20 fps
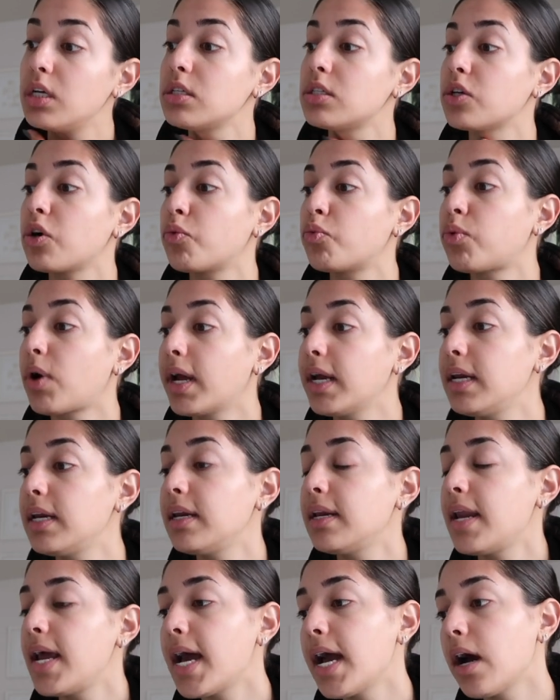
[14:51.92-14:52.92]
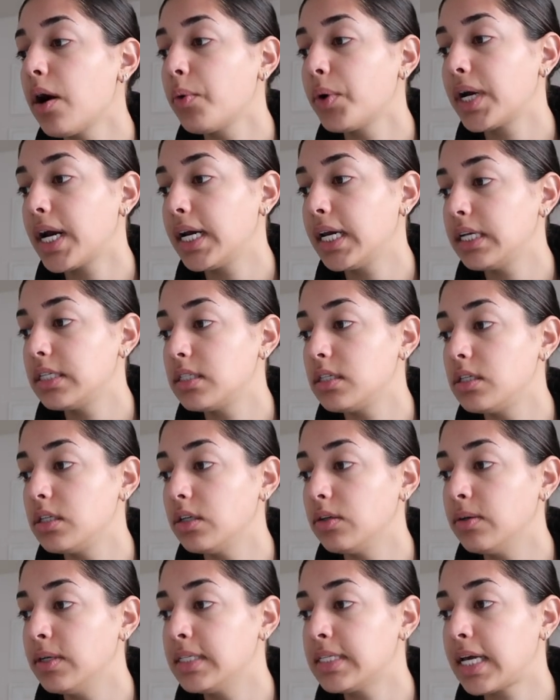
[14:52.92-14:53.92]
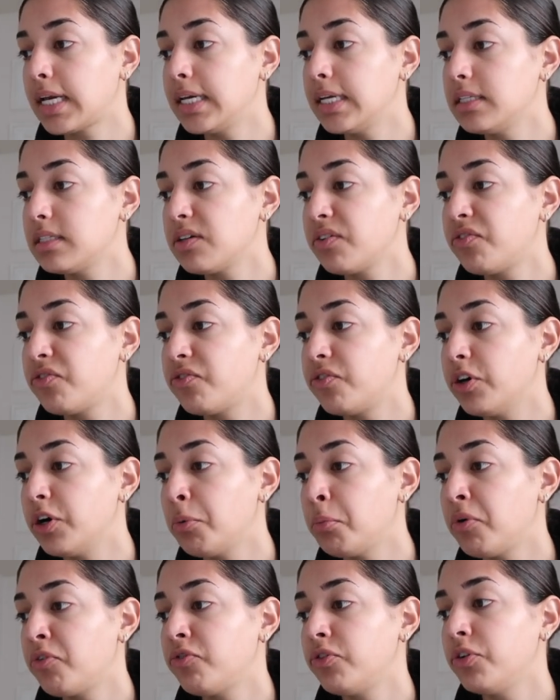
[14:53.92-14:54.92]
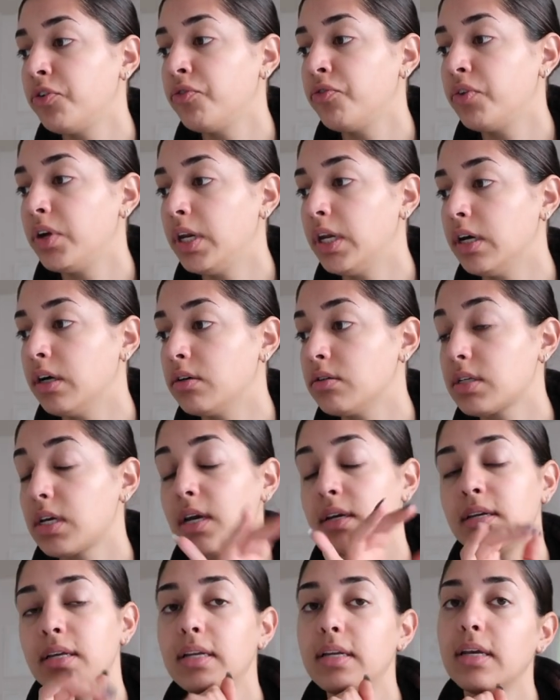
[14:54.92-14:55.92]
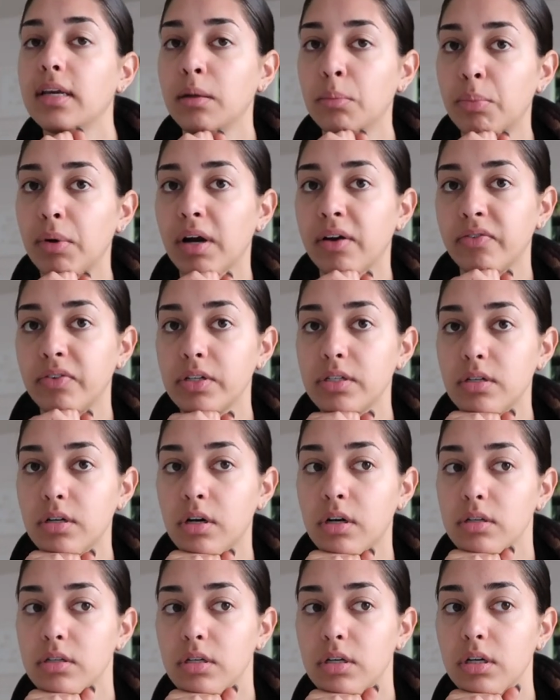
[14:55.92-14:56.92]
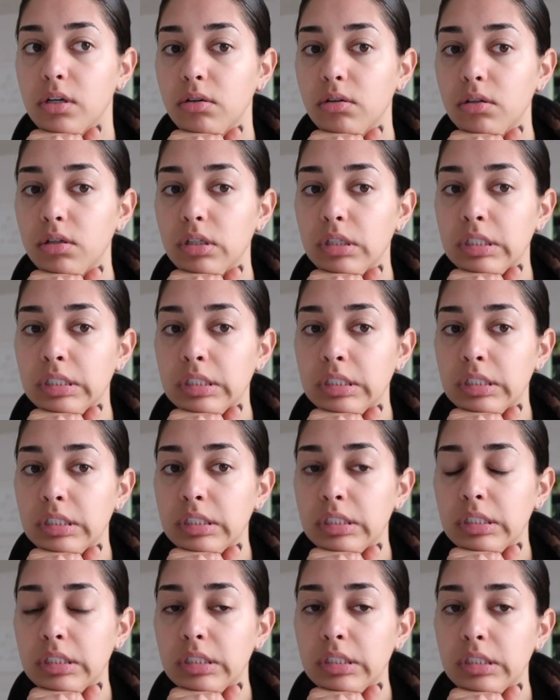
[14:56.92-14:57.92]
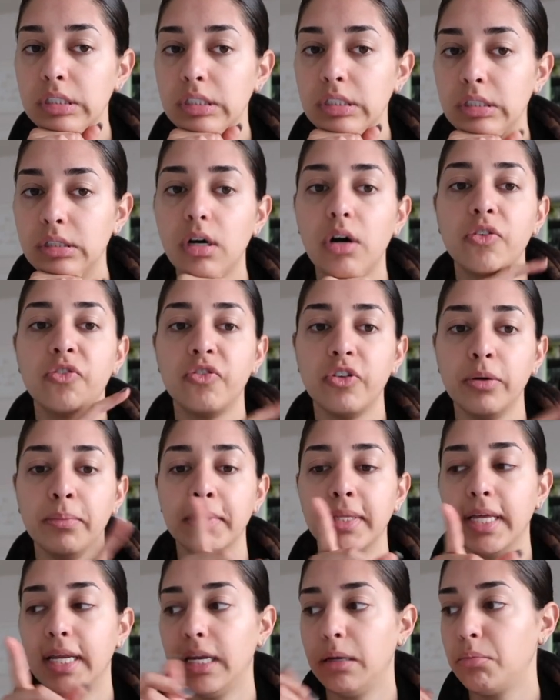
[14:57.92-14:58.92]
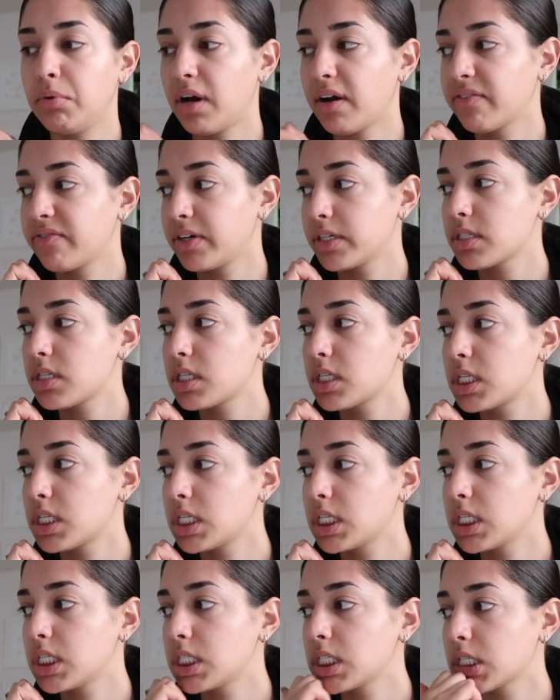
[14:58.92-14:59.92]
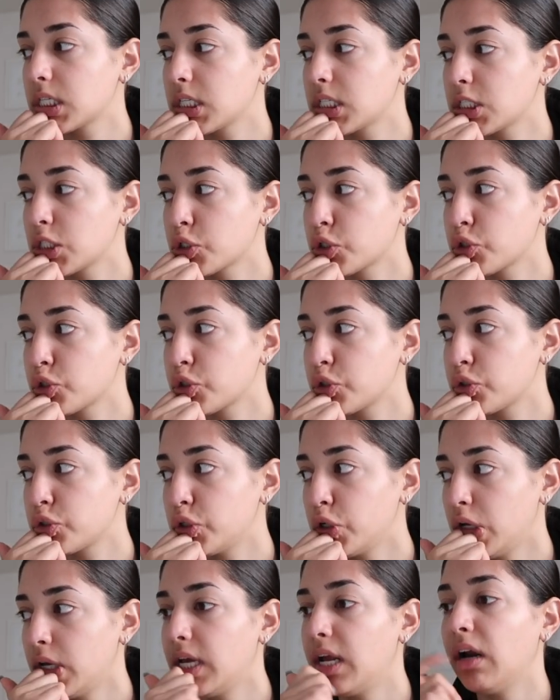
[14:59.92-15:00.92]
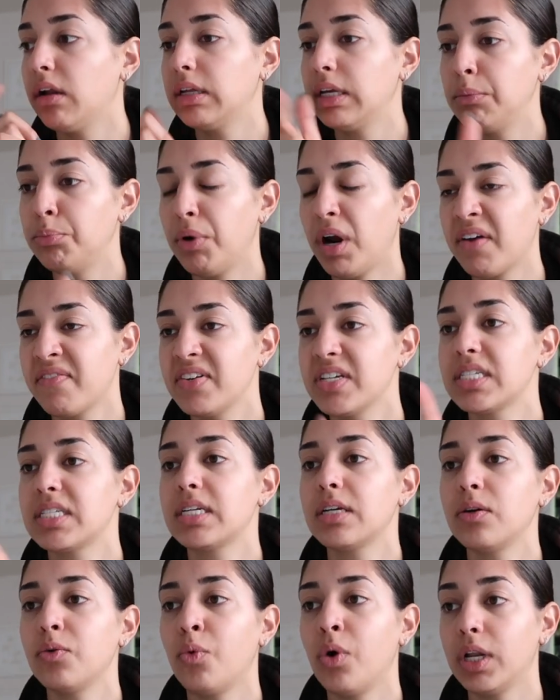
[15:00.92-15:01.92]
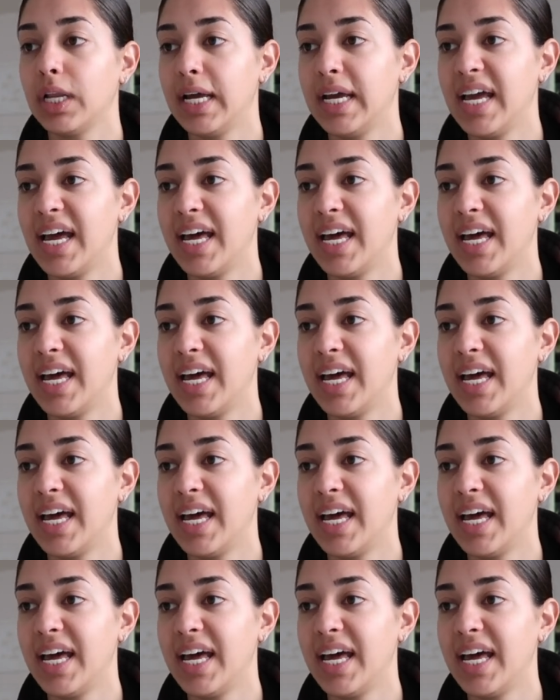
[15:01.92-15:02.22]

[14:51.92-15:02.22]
So right now what I need to do is I need to film a few videos. I need to eat breakfast also. I'll film and then eat breakfast, and I'll eat breakfast while I